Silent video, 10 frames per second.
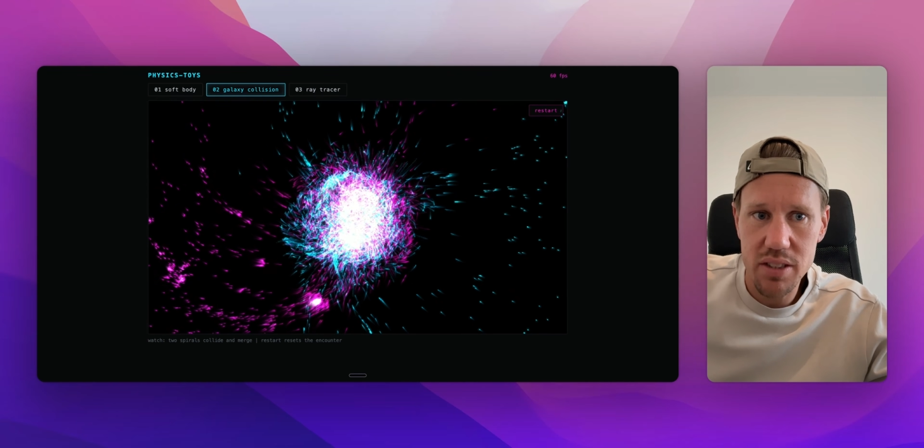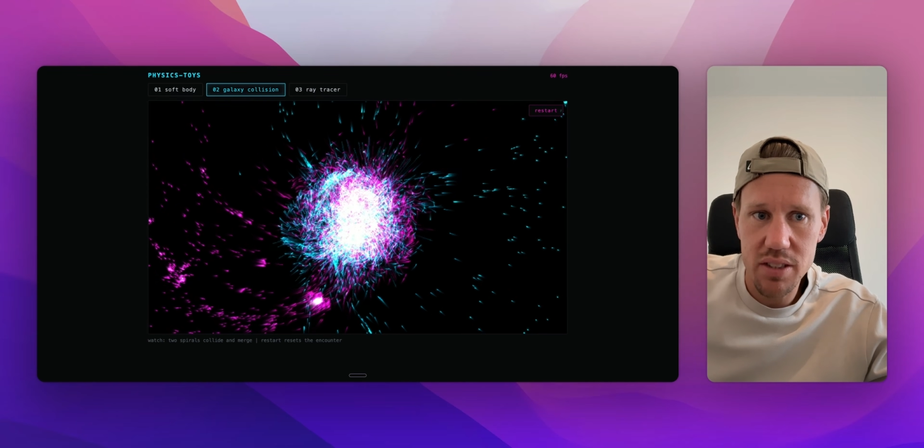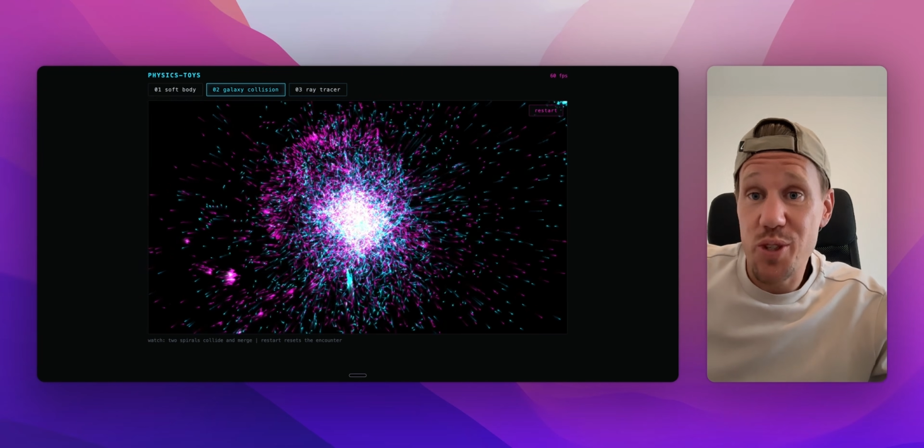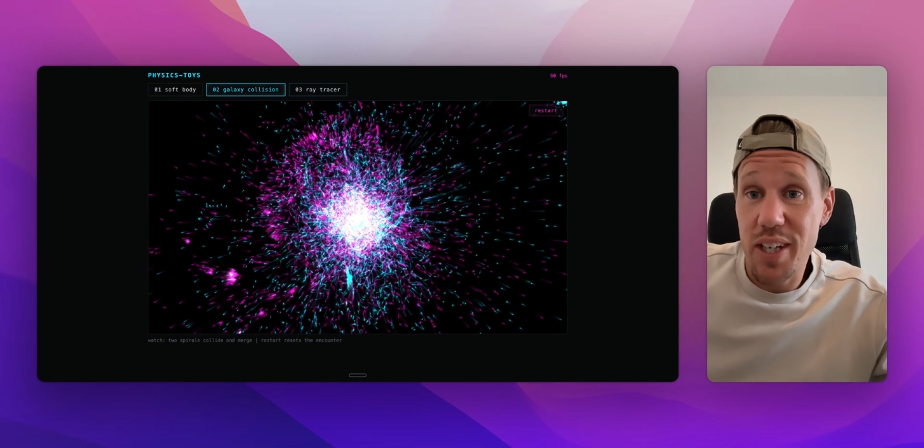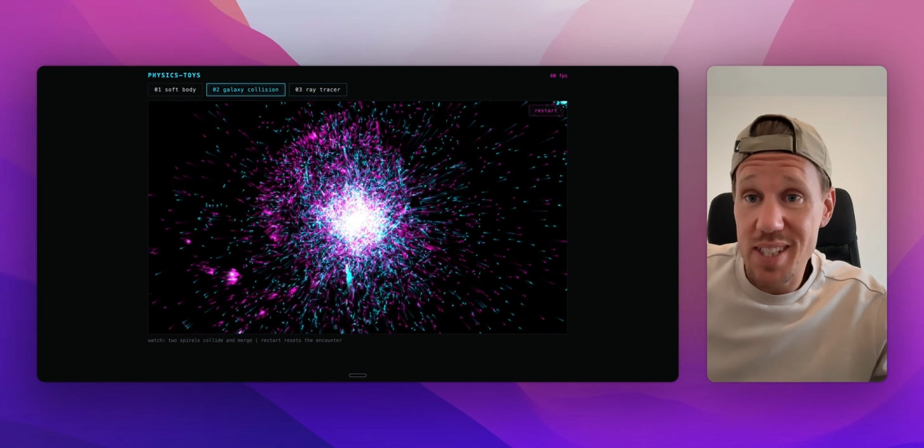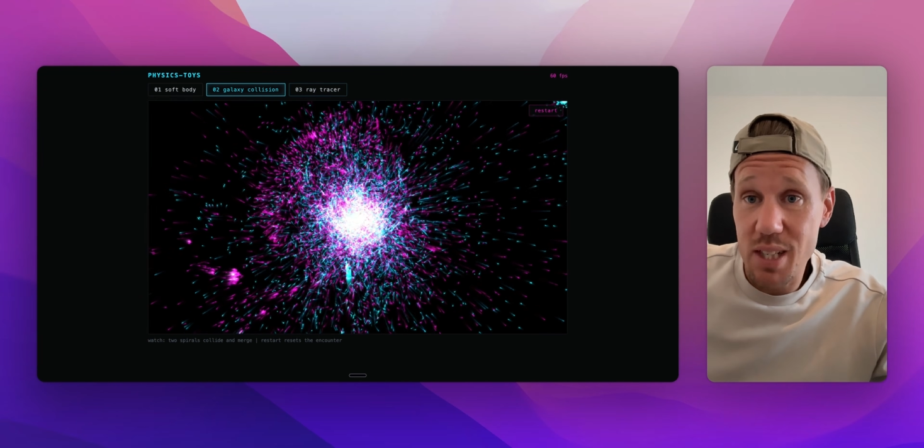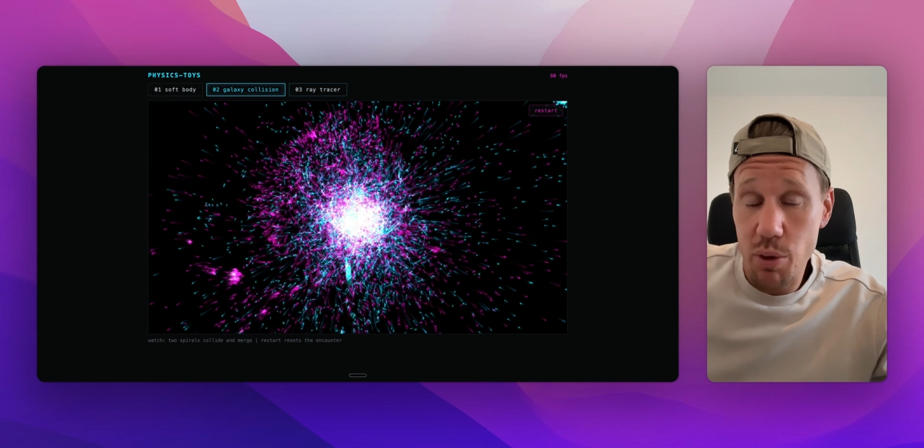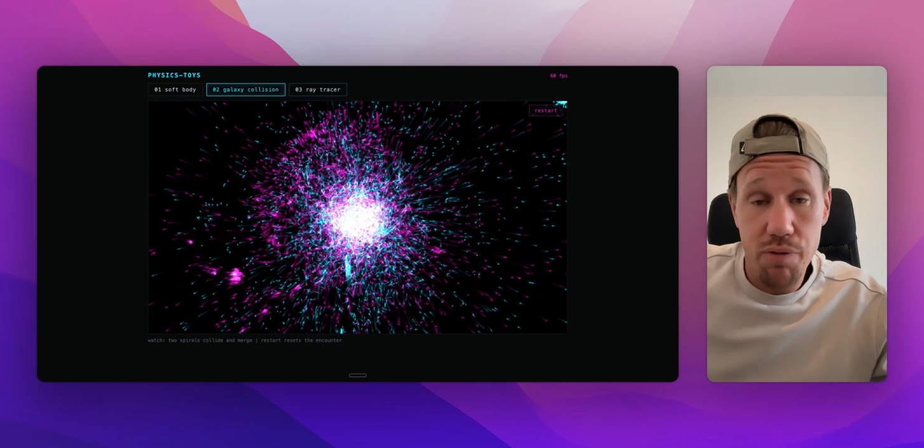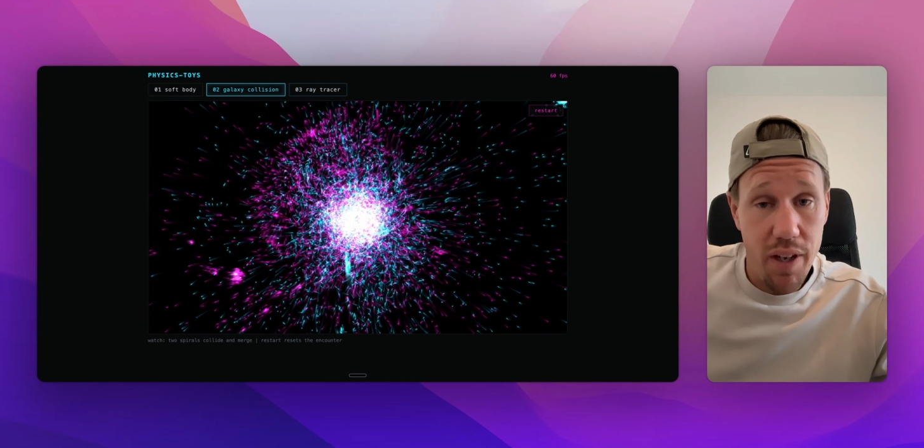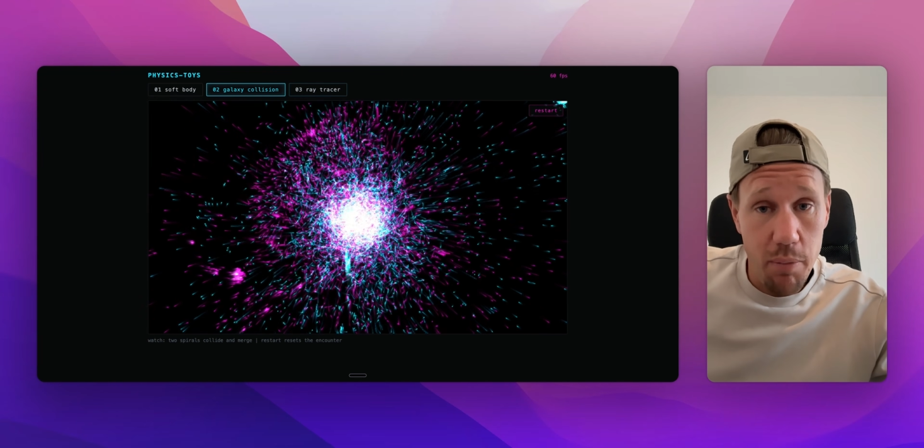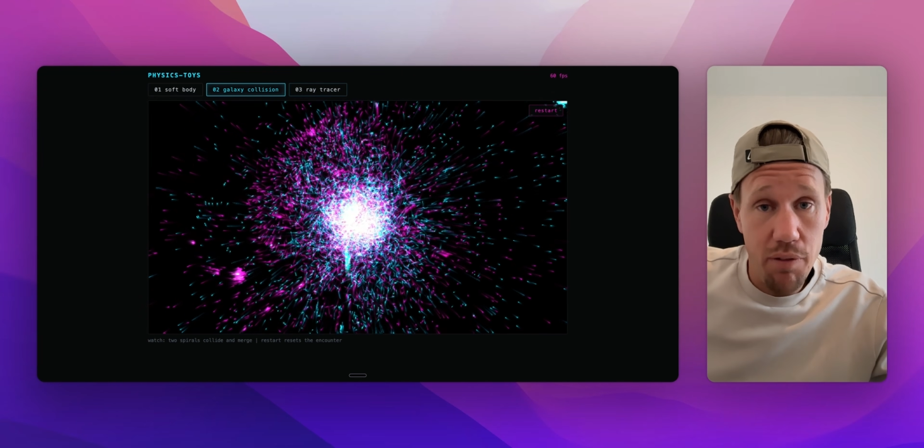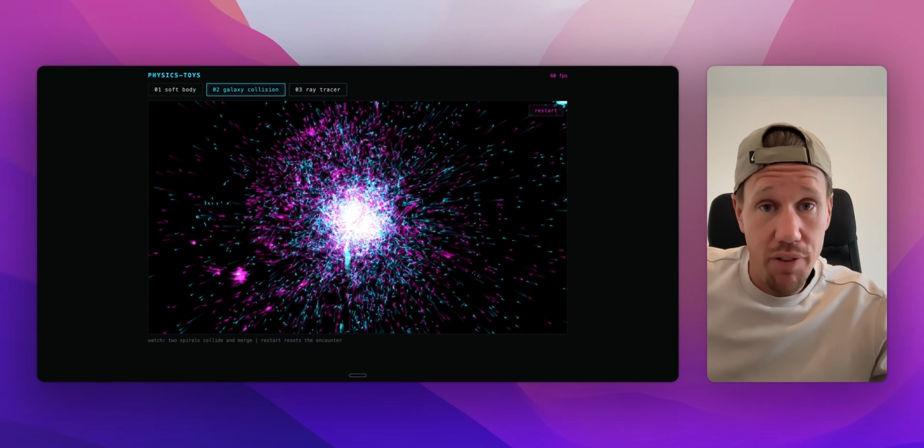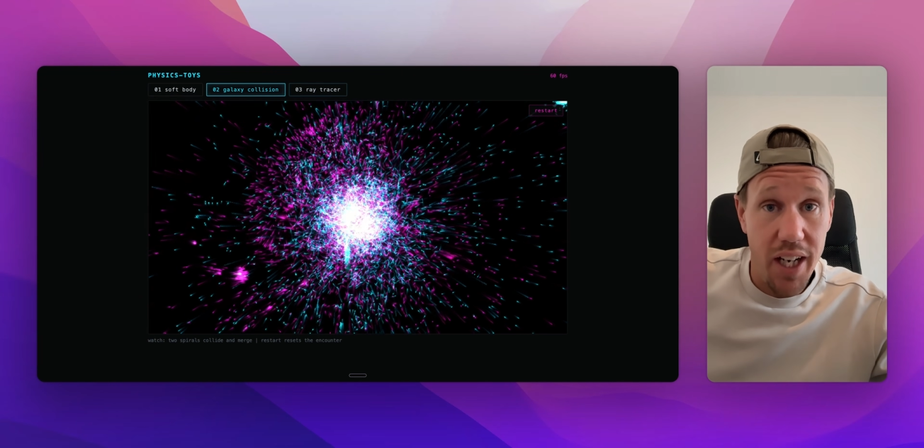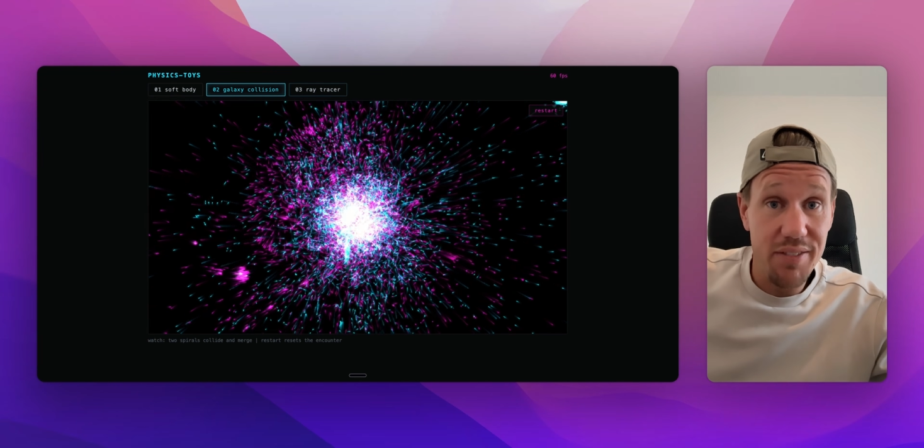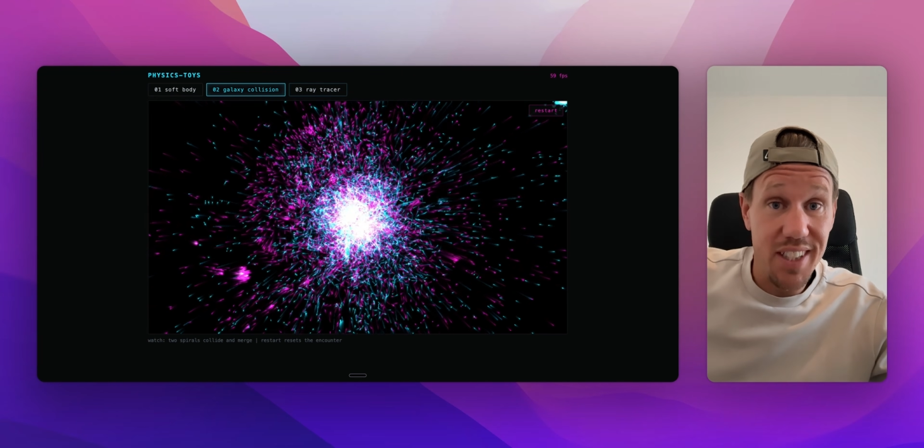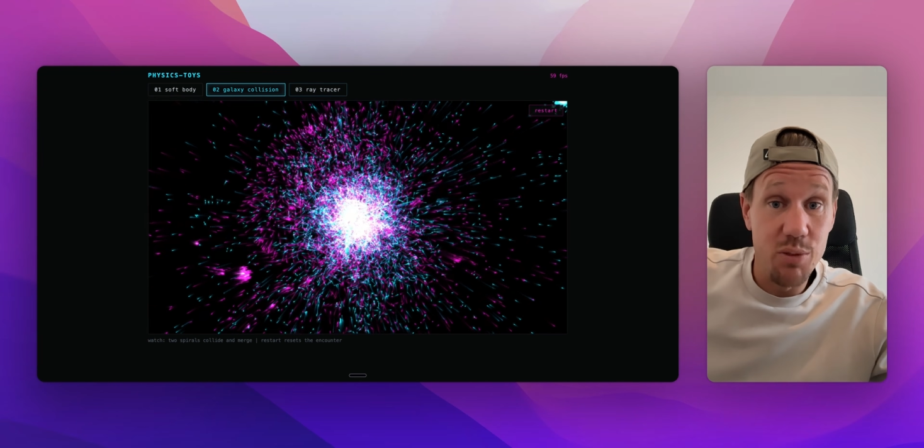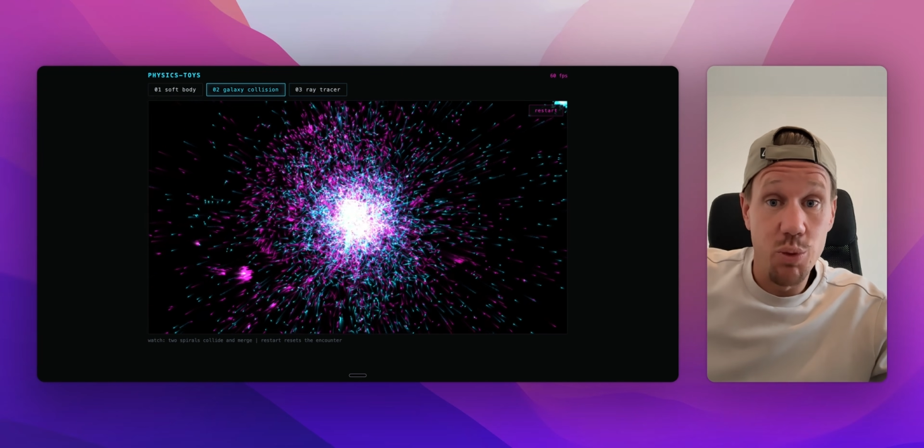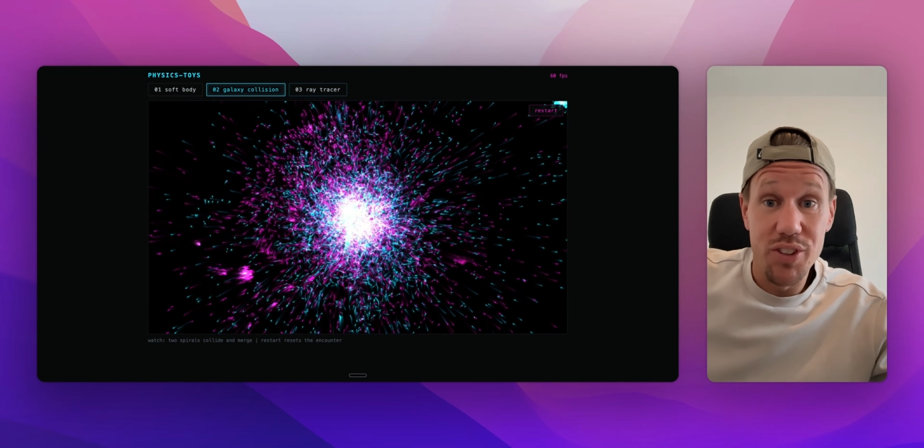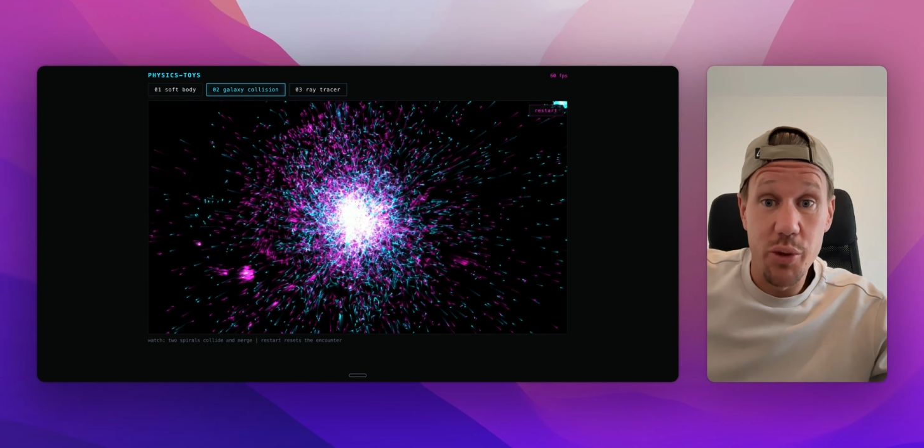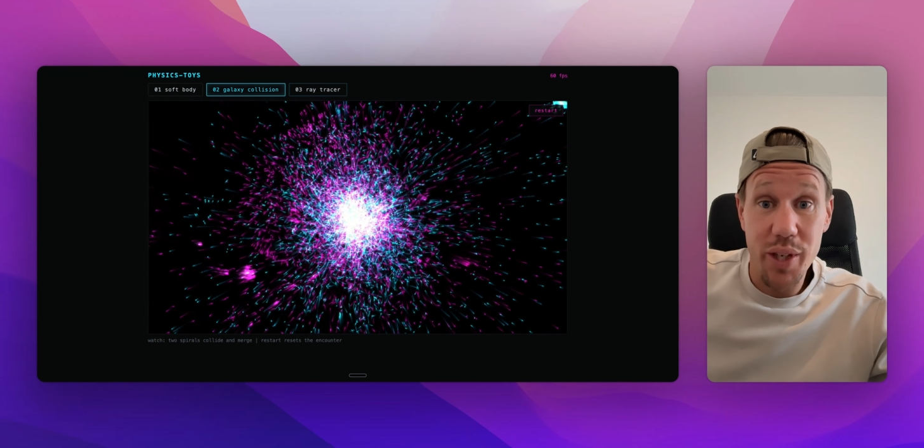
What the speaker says: So let's see what Fable 5 did with the